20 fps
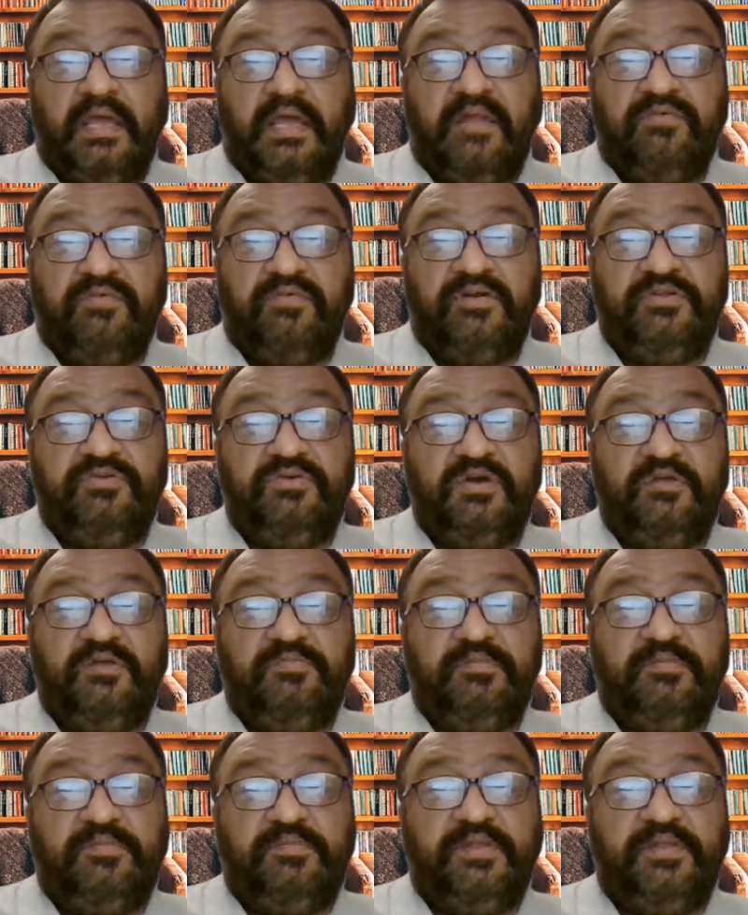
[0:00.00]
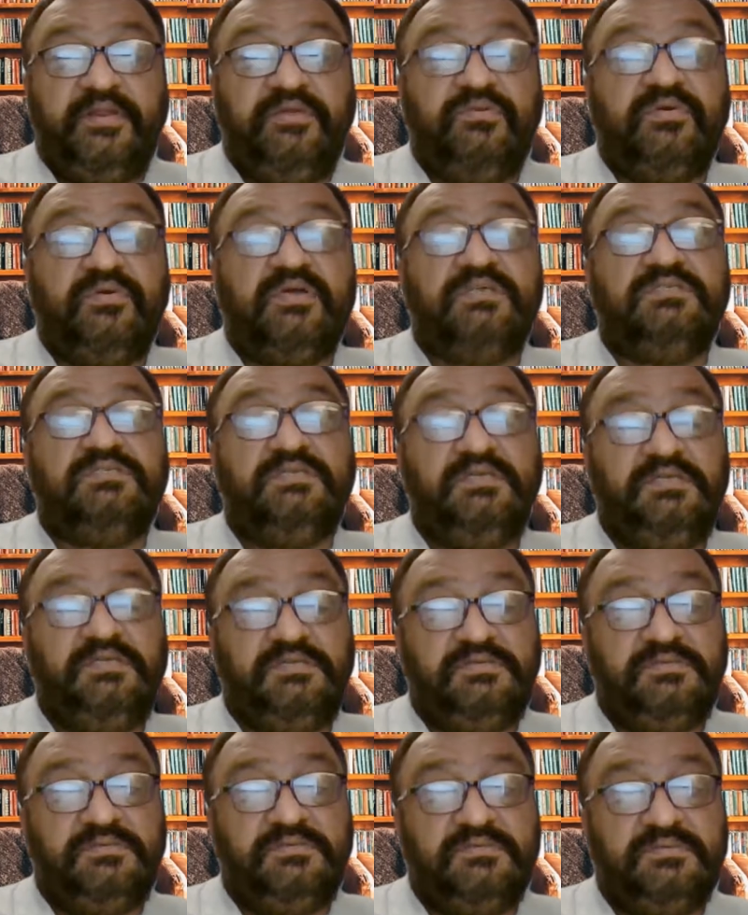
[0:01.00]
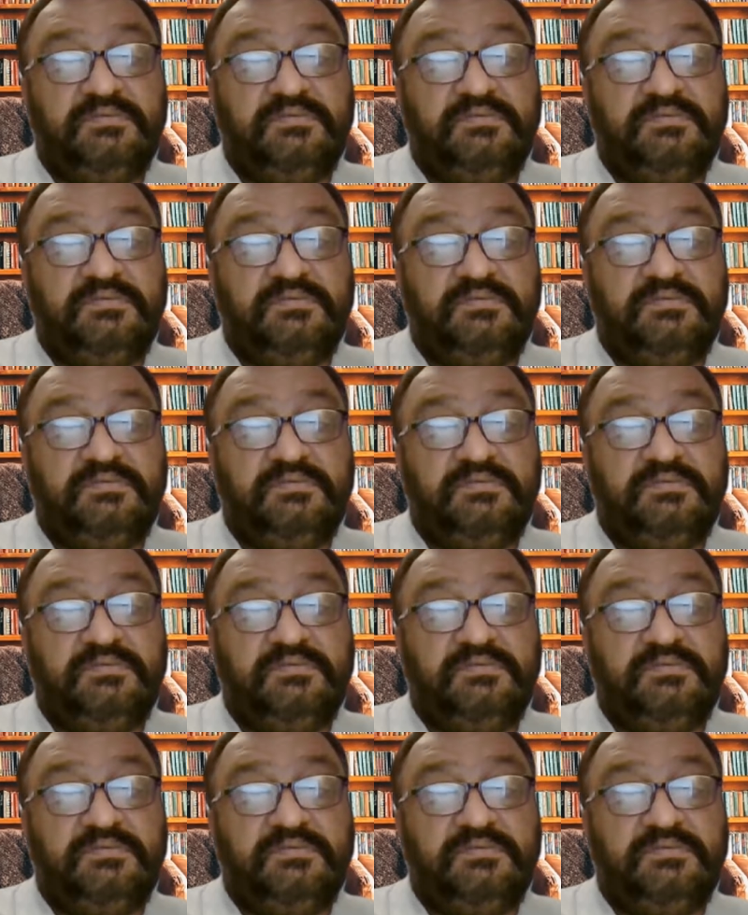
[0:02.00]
And what you are preparing to concede.